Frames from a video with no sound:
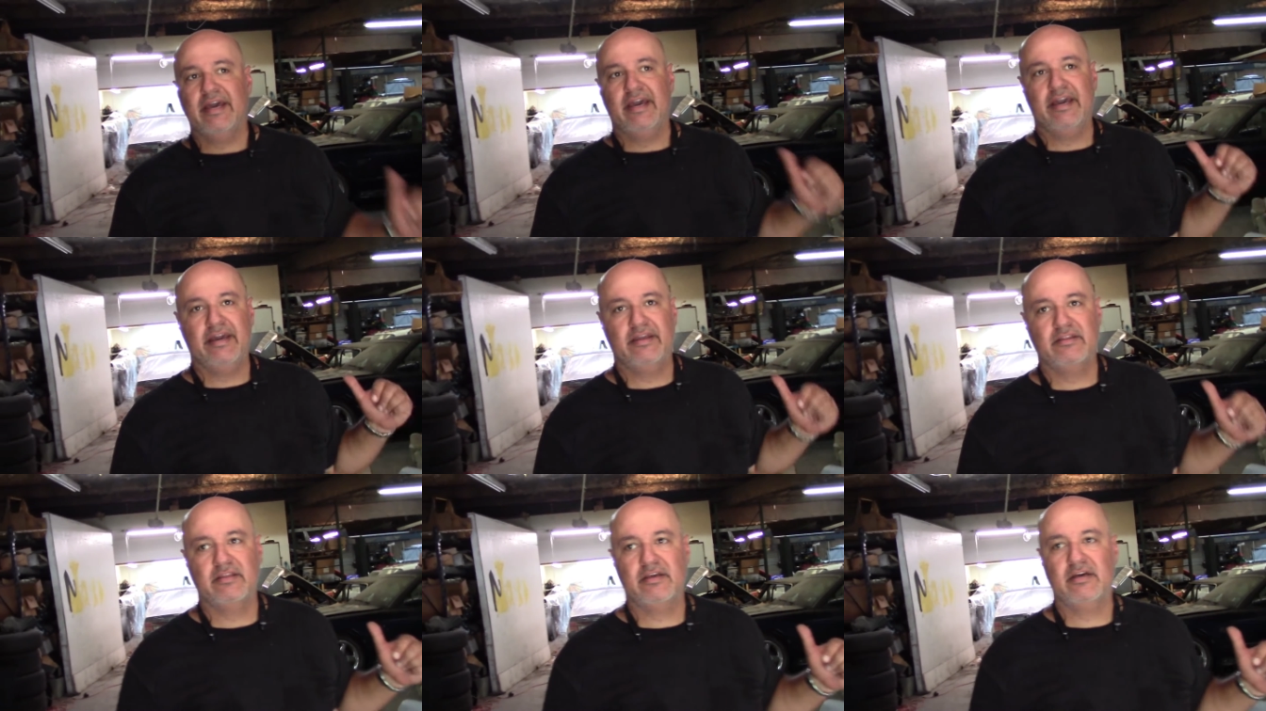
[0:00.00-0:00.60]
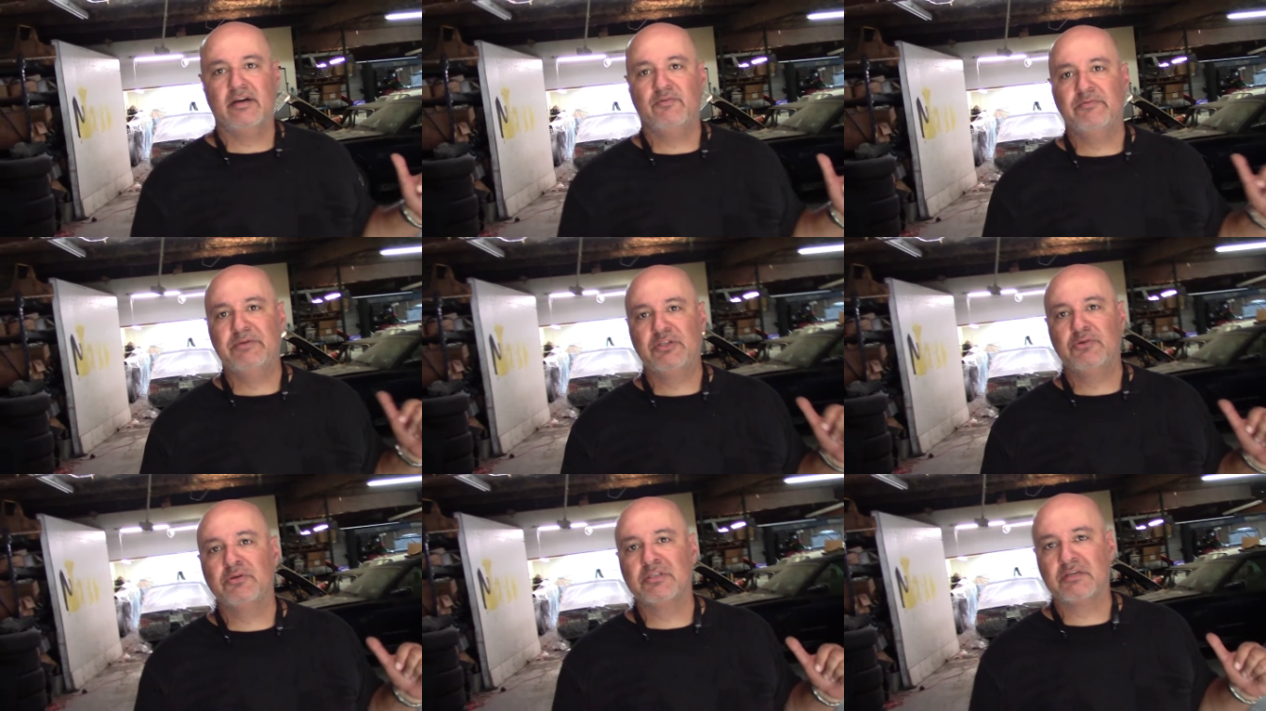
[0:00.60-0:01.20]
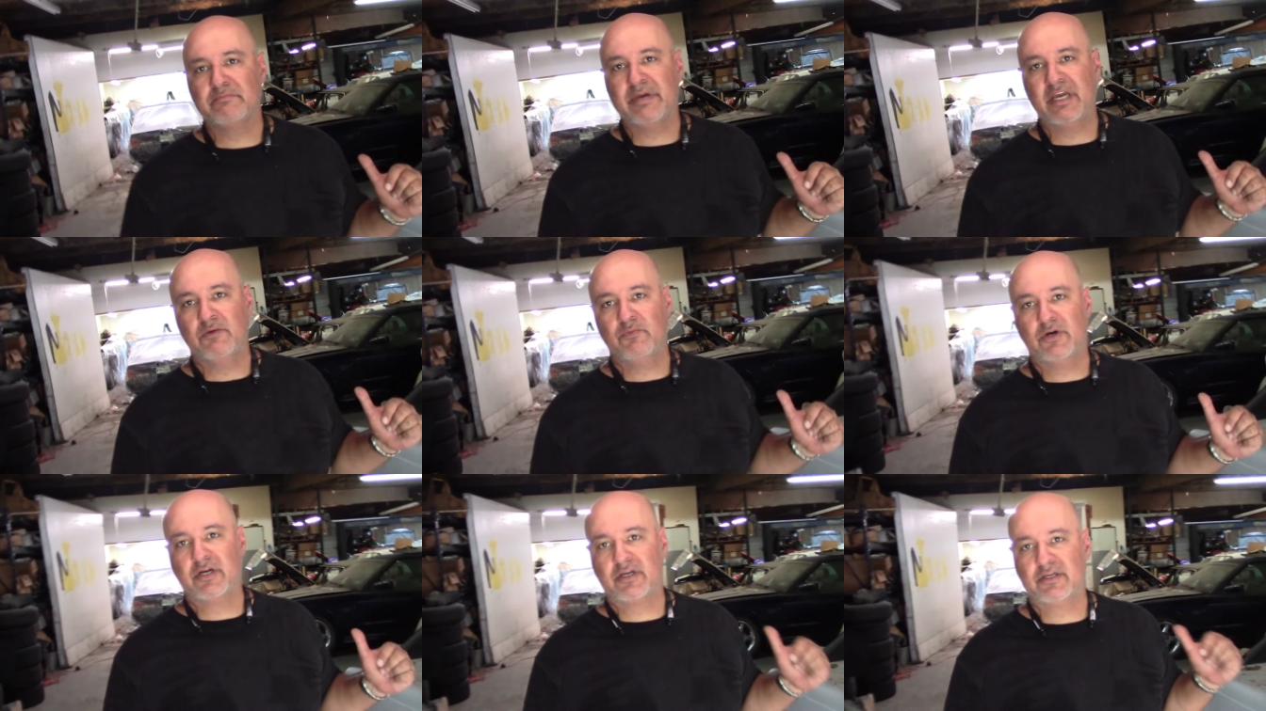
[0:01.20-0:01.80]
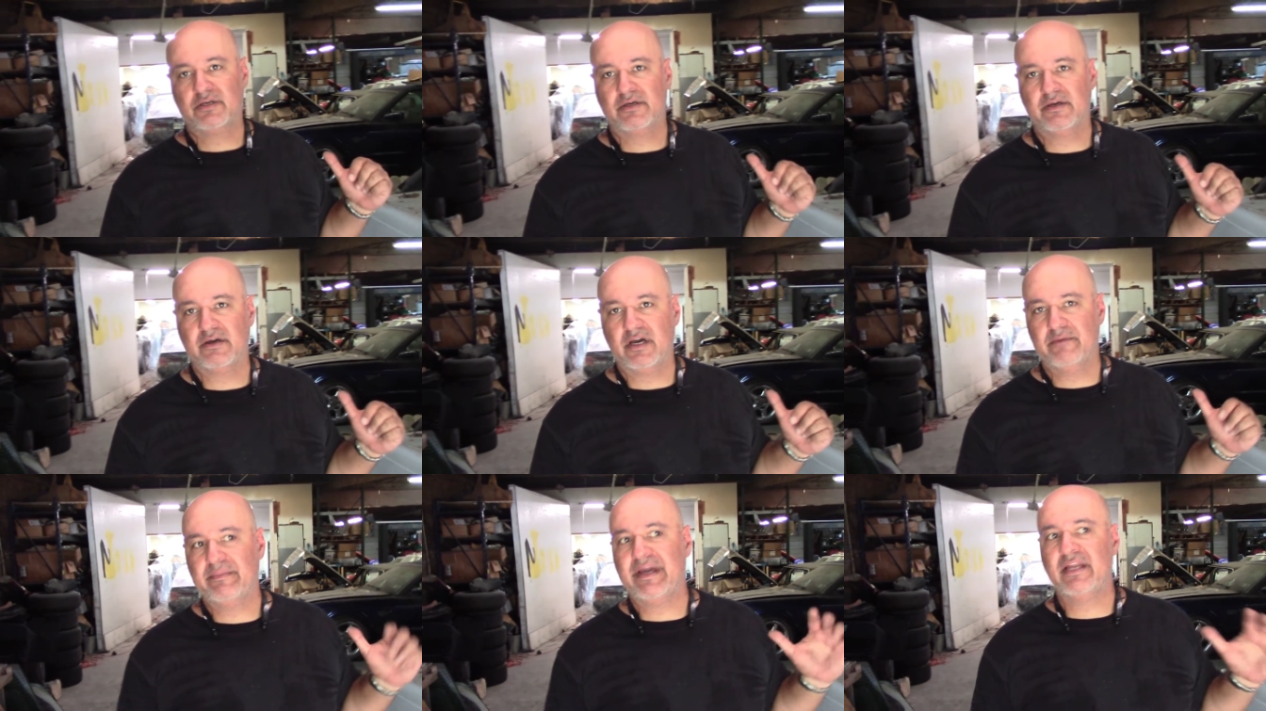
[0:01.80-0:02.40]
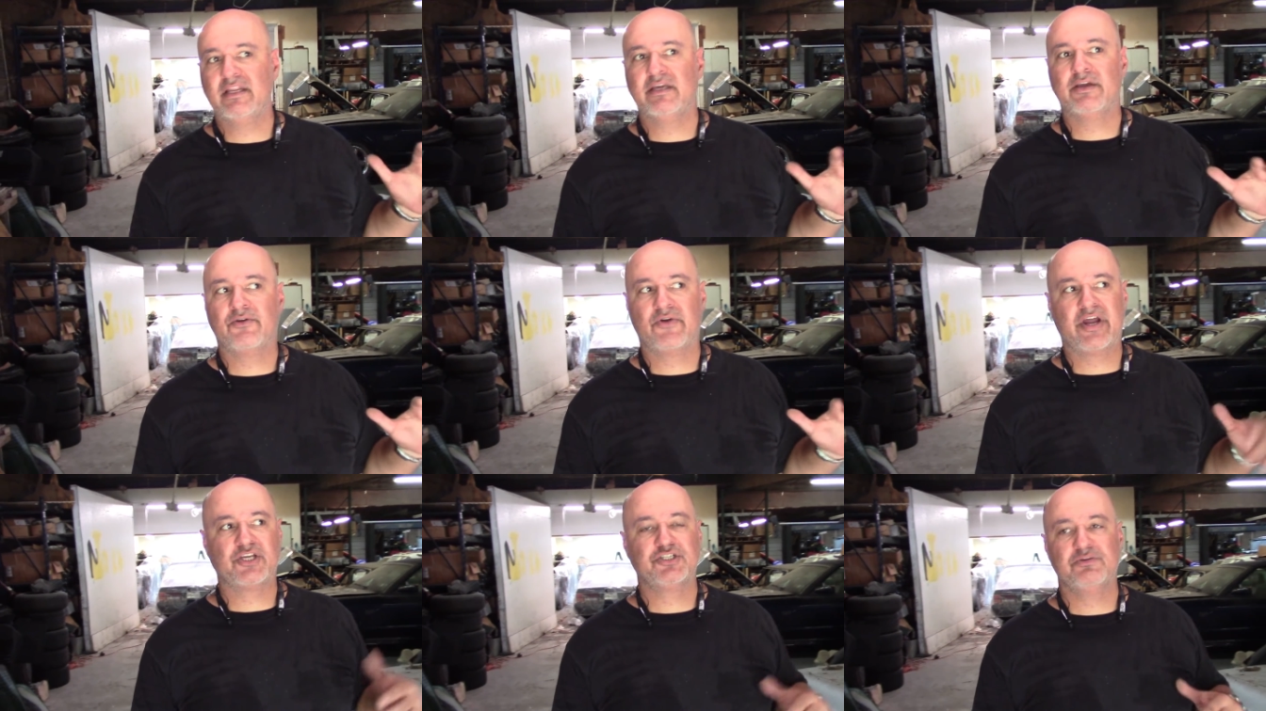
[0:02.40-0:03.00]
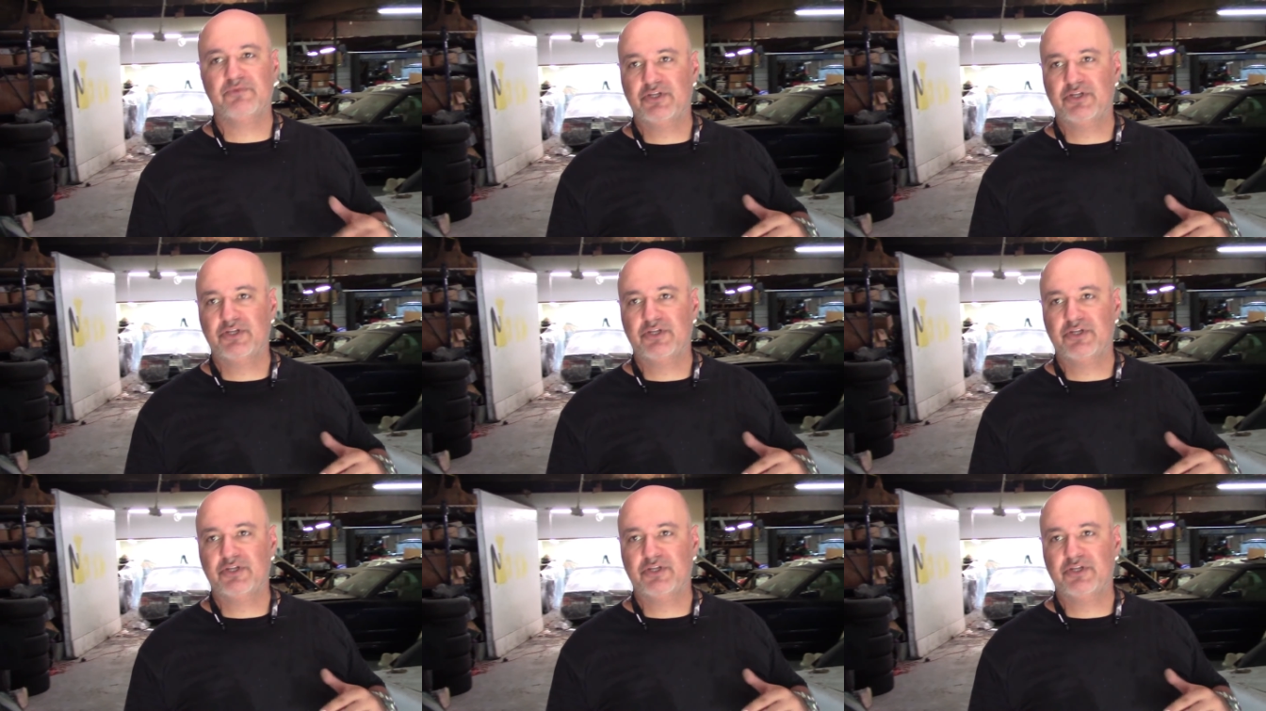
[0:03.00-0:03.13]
and uh, we've been doing some paint work, uh, mainly correction.